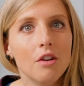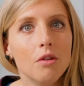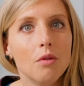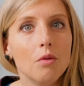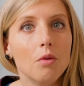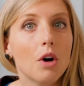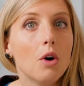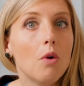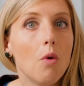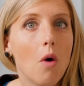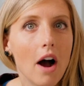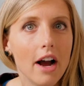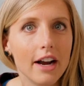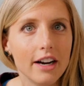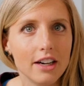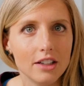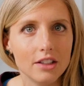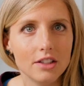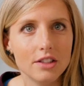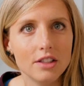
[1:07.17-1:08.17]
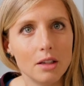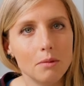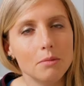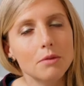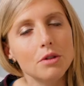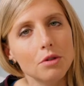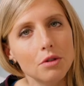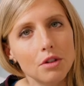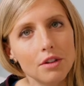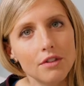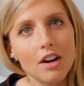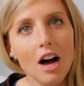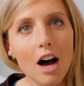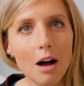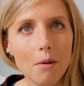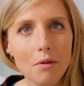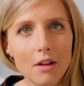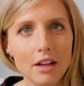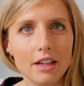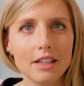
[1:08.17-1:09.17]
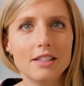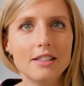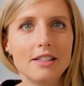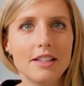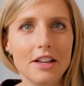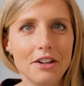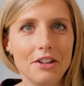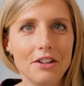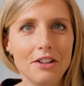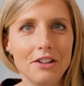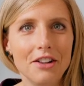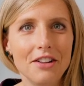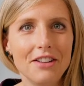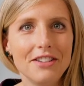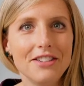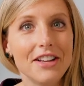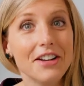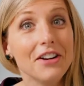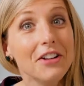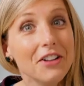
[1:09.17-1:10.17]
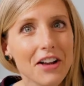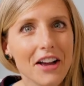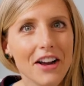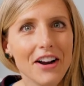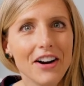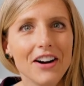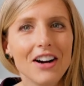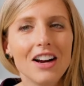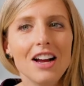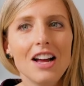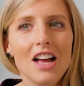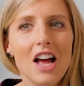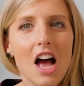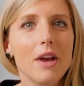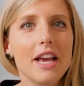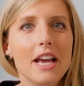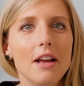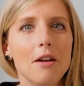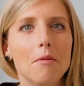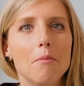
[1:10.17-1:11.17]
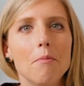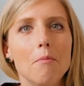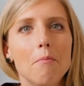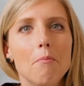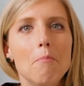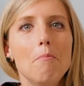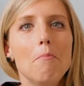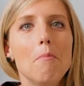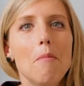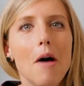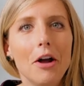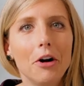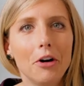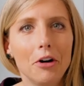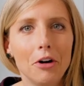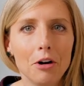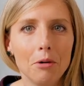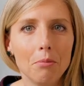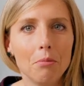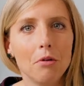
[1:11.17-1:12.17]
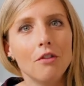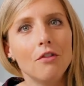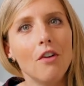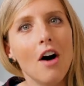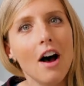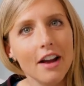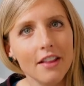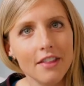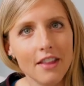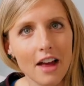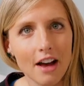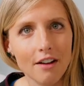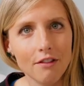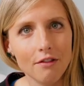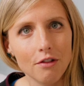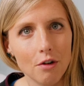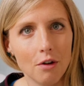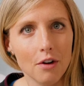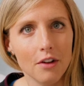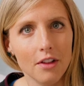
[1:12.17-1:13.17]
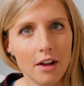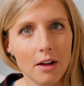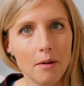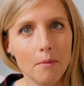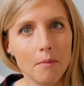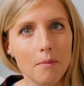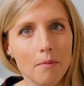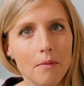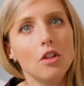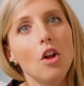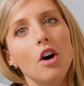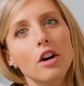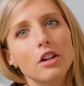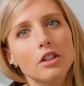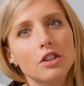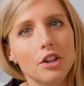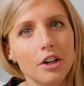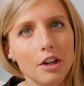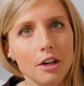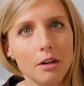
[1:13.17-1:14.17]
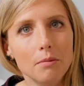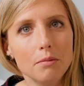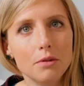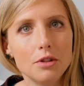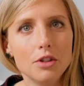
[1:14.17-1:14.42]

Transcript: requires some sort of complex dental care, we can better provide that for them long term.